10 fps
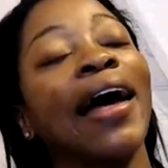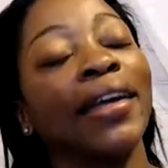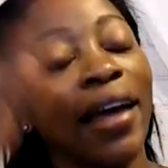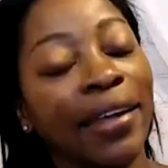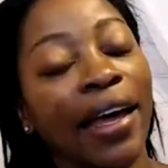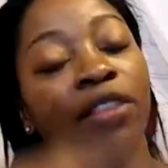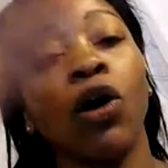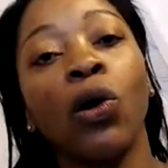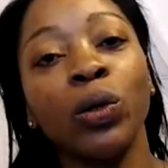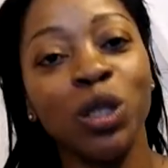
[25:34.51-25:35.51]
Yeah, yeah, yeah,
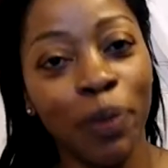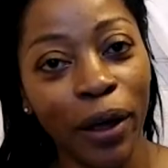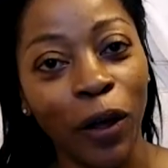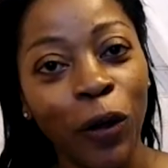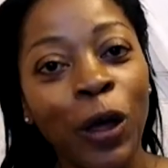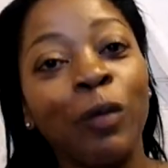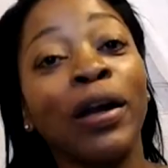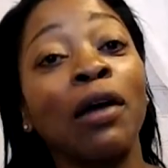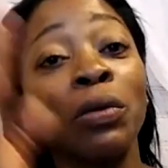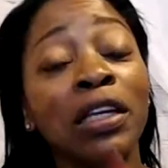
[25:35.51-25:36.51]
the whole spiel.
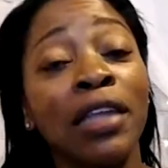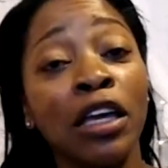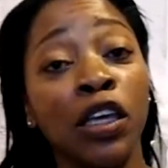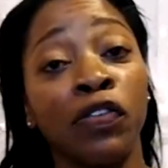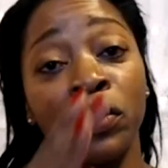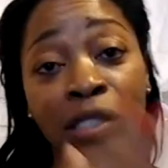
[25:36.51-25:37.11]
But I really thank you